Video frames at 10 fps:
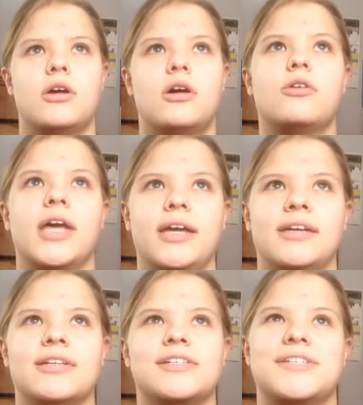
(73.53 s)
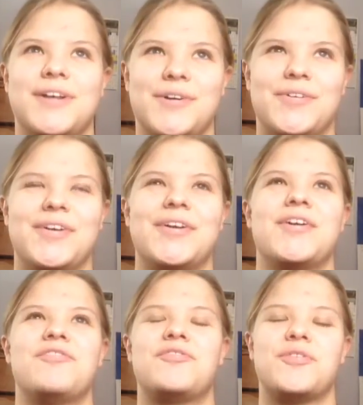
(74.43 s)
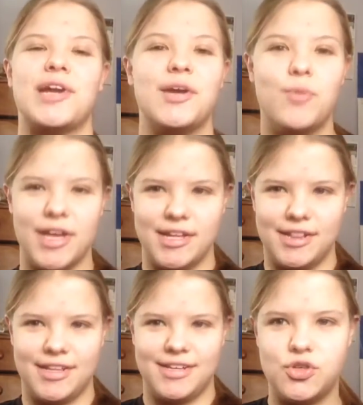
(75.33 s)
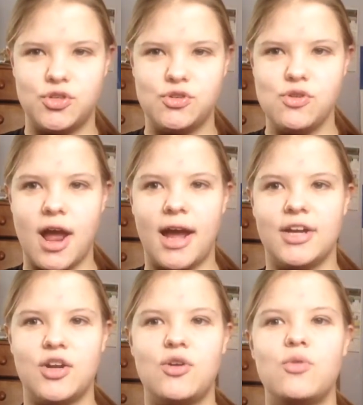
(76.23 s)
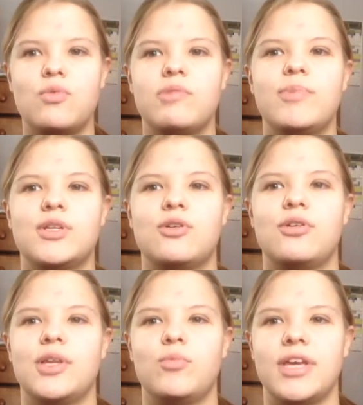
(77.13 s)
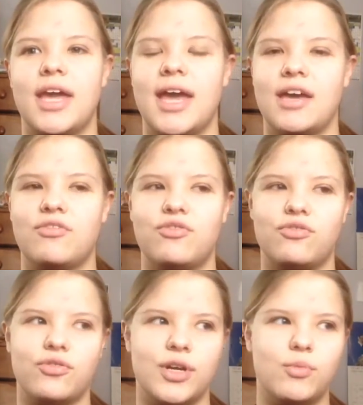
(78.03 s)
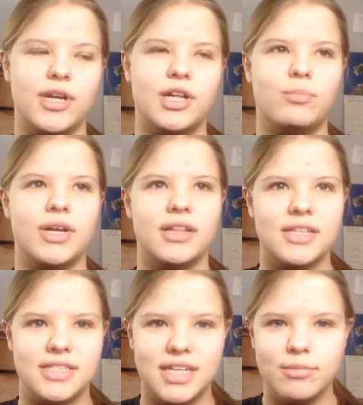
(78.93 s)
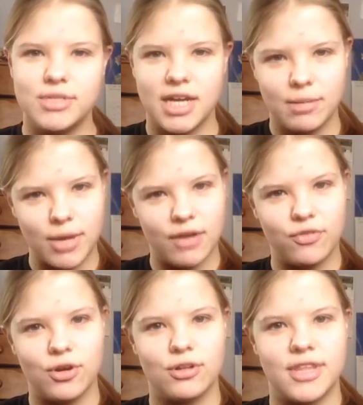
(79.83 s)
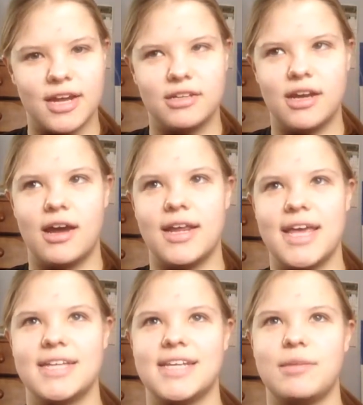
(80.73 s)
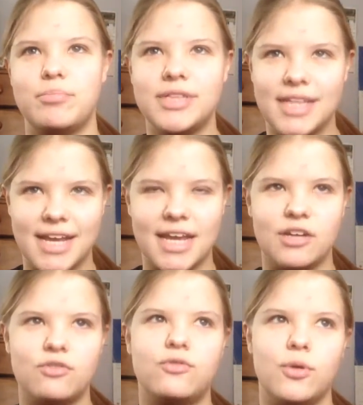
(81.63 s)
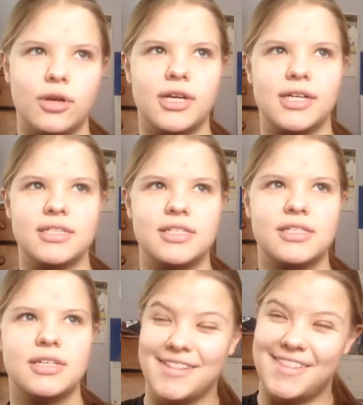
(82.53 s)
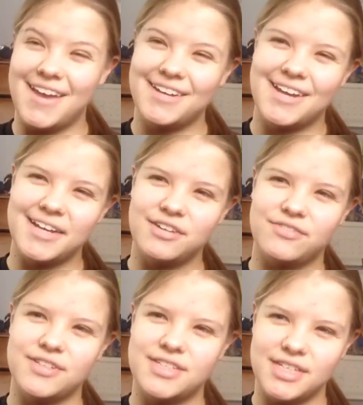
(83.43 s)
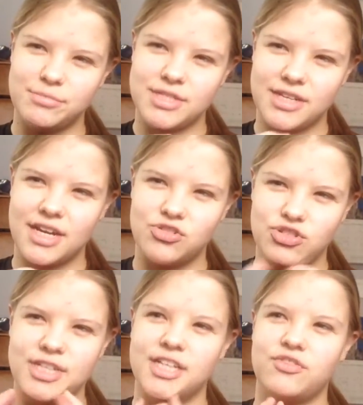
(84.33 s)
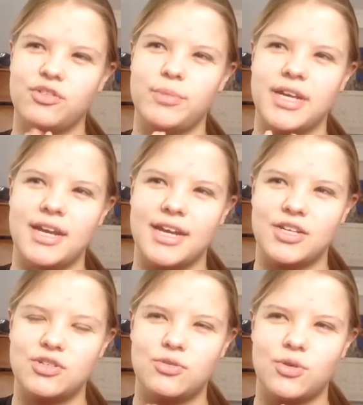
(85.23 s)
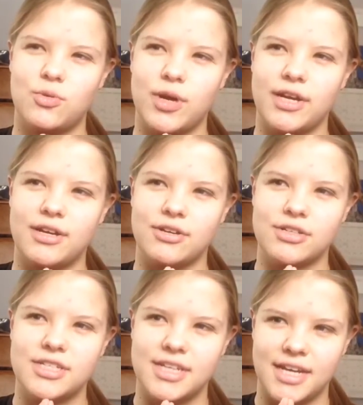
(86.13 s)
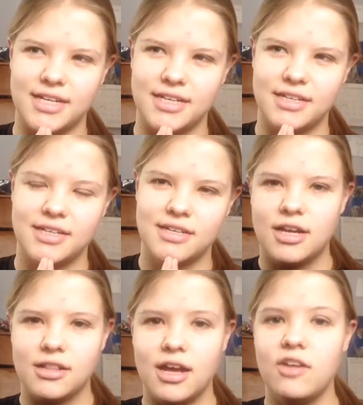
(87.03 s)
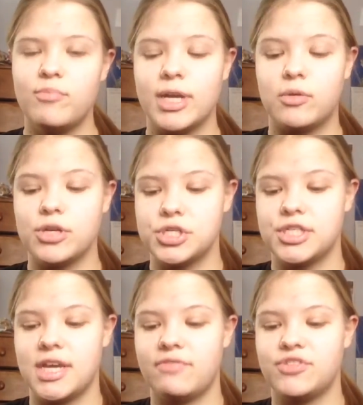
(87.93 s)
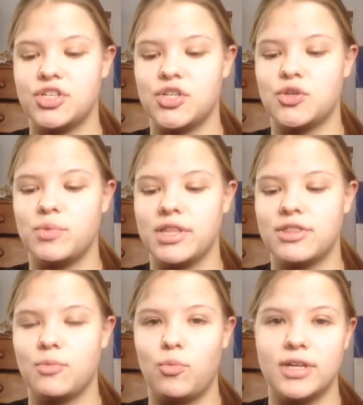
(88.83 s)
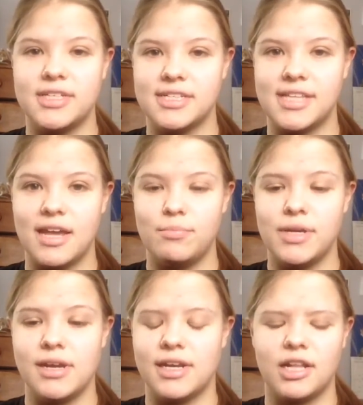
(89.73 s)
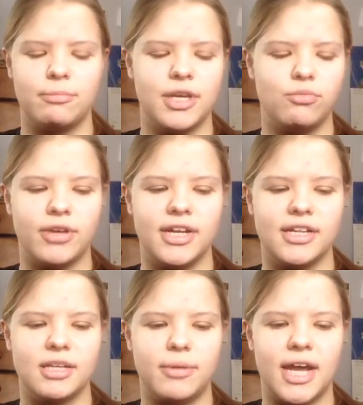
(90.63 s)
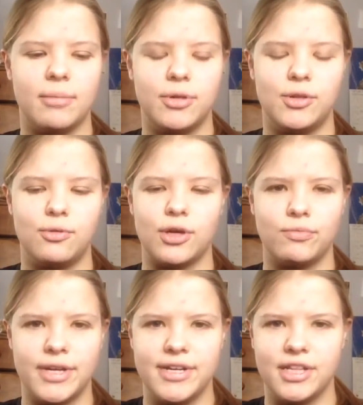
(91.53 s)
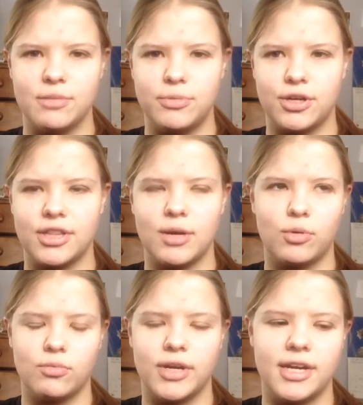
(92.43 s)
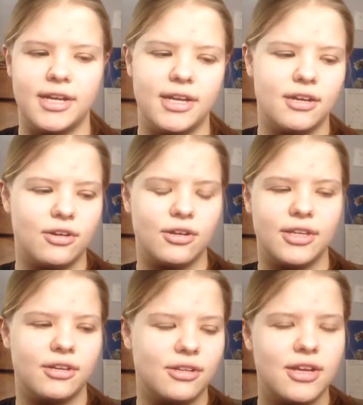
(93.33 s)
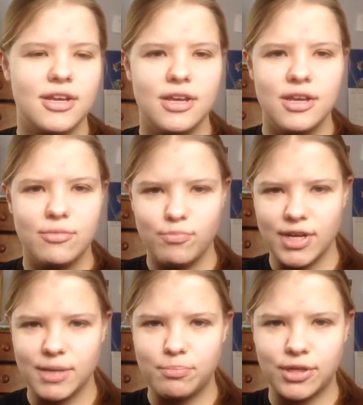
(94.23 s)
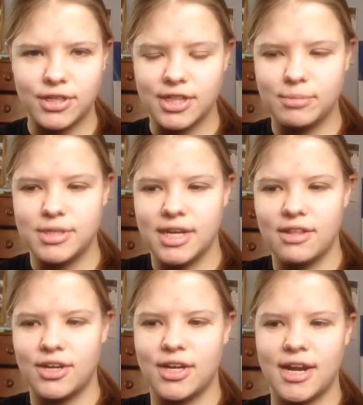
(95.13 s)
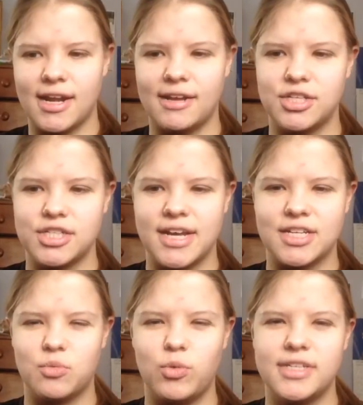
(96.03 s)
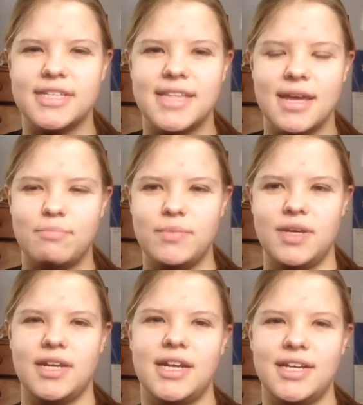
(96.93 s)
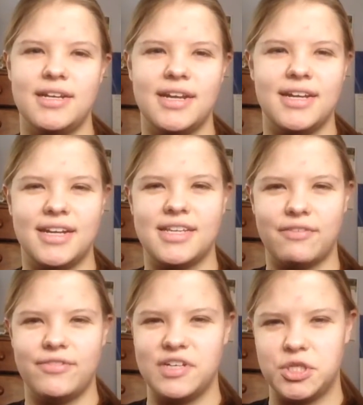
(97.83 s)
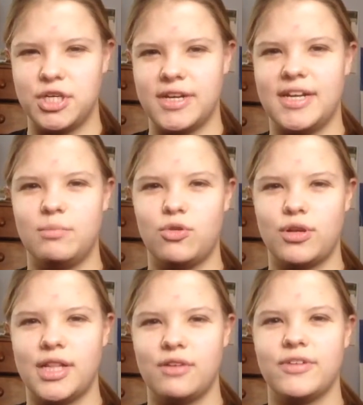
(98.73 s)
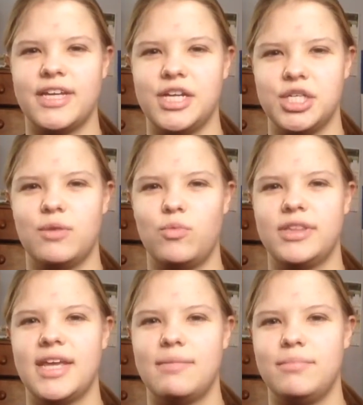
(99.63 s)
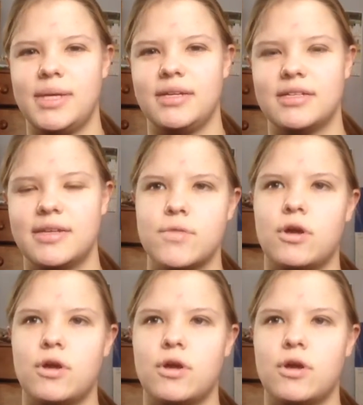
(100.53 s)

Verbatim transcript: Okay, so free will. I know we've been told that we have free will, but at the same time I've heard that God has a plan for us. That kind of seems to contradict for me, and I don't quite understand it. A lot of my questions have to do with what does that mean? I'll be reading the Bible or reading the book that we're reading in our little mini book club together, and I just ask, what does that mean? I need a definition. I need more clarification on what that means.